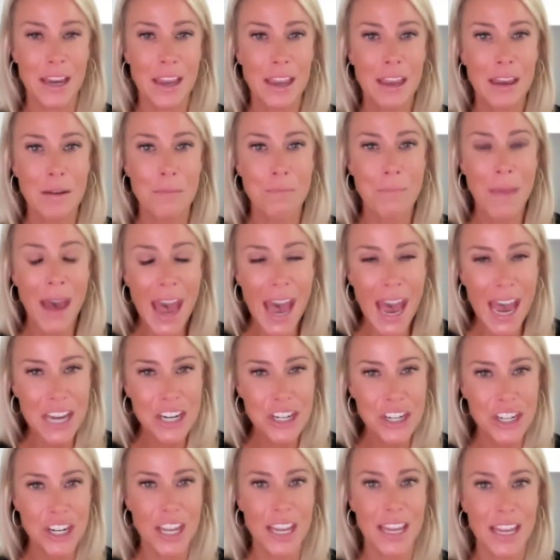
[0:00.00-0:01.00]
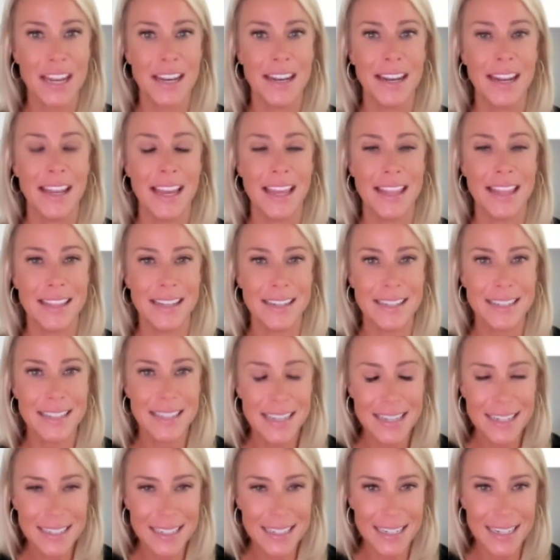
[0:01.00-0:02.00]
compassion and the
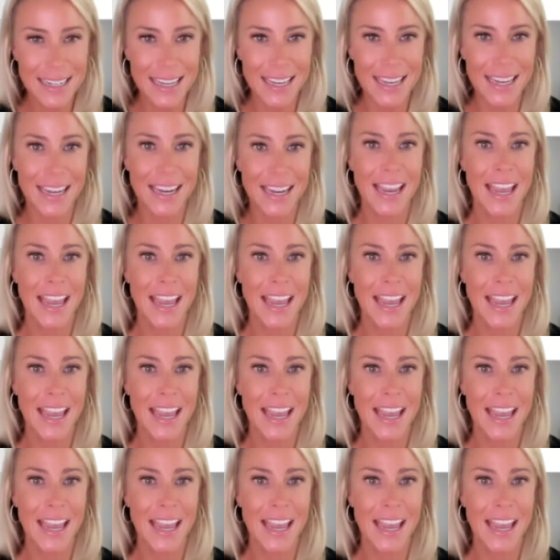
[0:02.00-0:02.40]
dignity